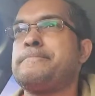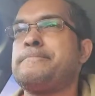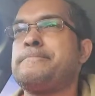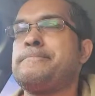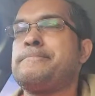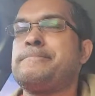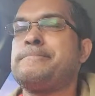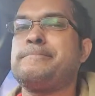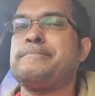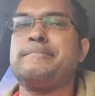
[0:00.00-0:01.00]
Sorry,
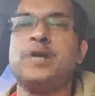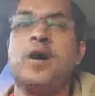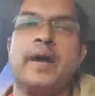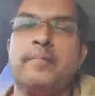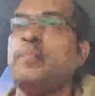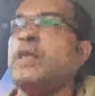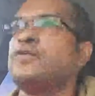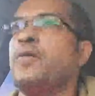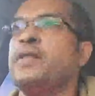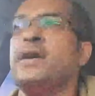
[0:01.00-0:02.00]
just reconnecting. We
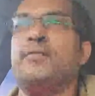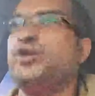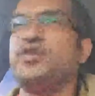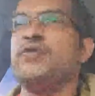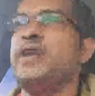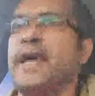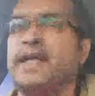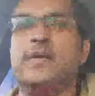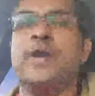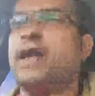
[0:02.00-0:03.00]
had a bit of a connection
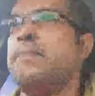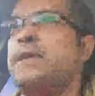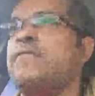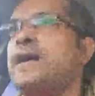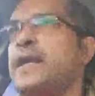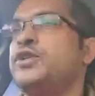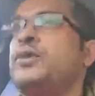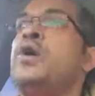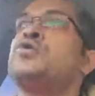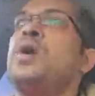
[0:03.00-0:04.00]
issue. So what I'm
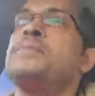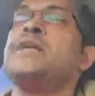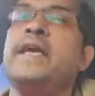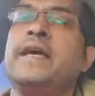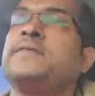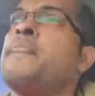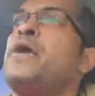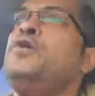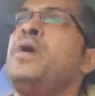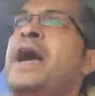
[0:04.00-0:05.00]
saying is, you have
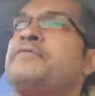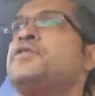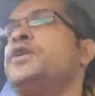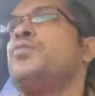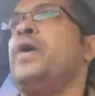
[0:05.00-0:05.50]
this situation where